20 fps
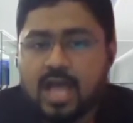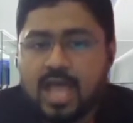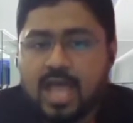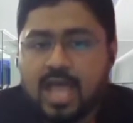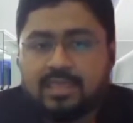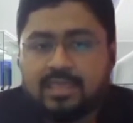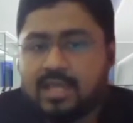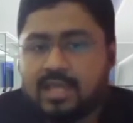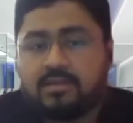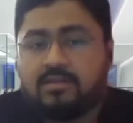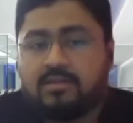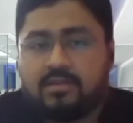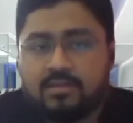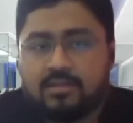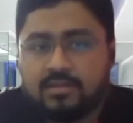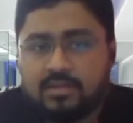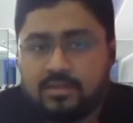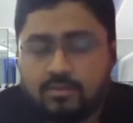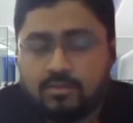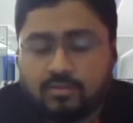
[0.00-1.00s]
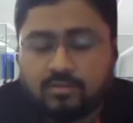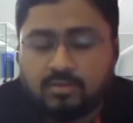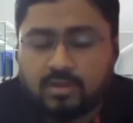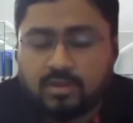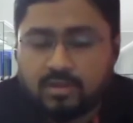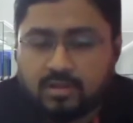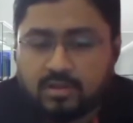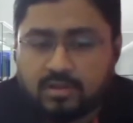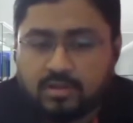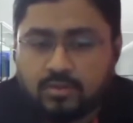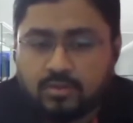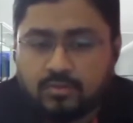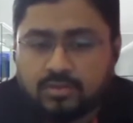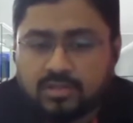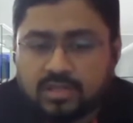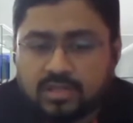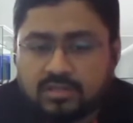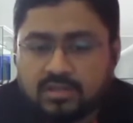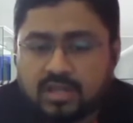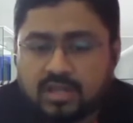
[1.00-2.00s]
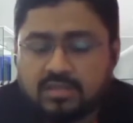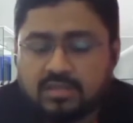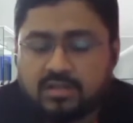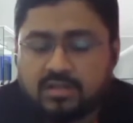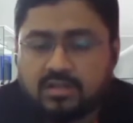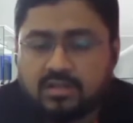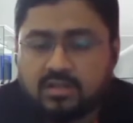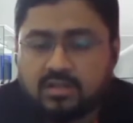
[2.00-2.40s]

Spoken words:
and that is used as a